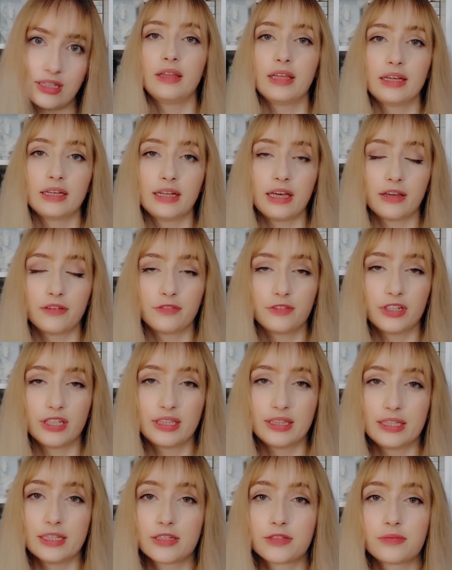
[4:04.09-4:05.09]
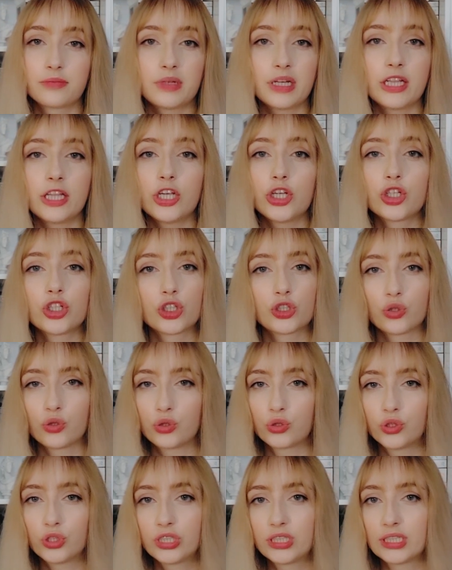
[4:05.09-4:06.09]
Then I've read this really
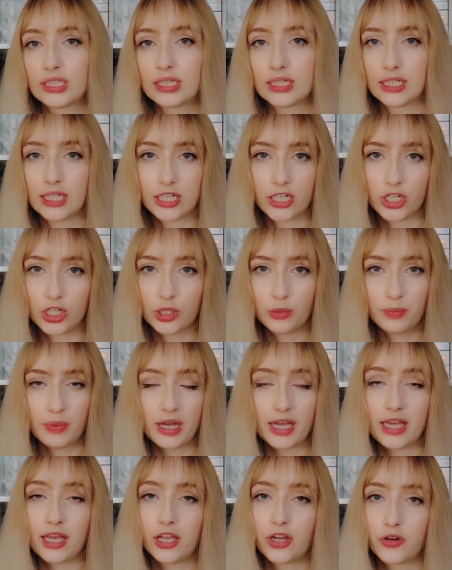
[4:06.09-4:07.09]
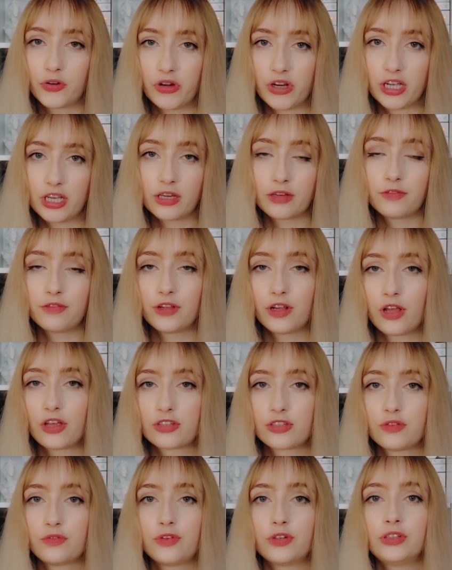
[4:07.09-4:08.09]
short letter by a Greek
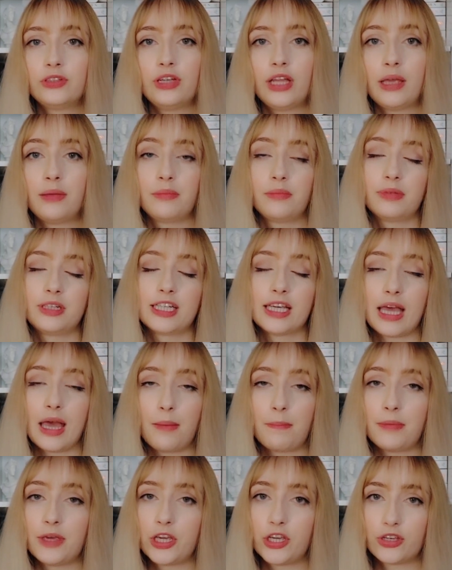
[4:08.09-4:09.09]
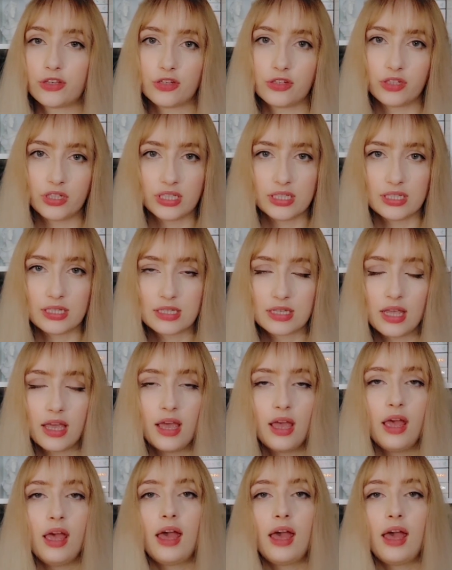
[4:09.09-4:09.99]
philosopher named Epicurus,